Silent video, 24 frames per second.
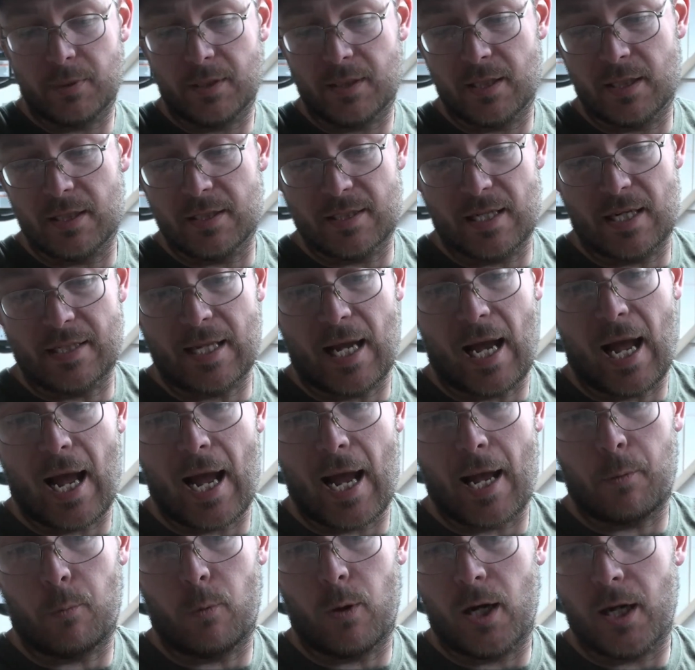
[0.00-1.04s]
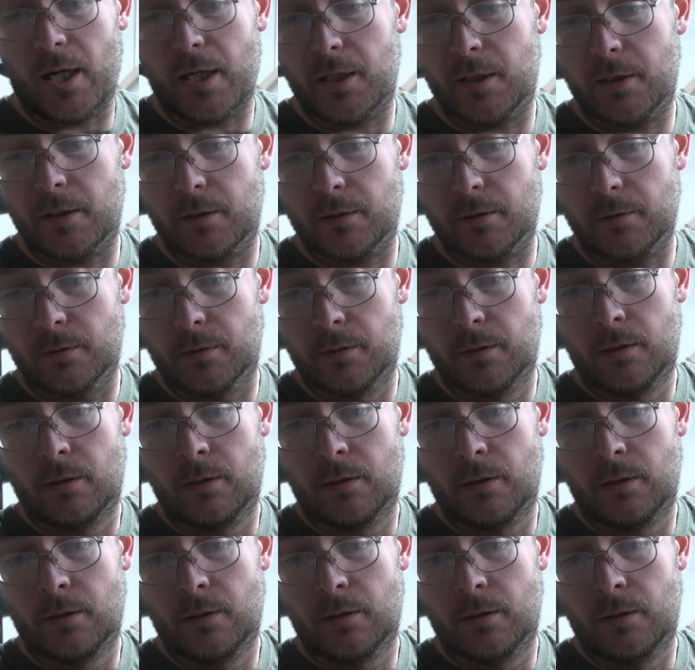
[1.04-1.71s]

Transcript: because on the hot wire,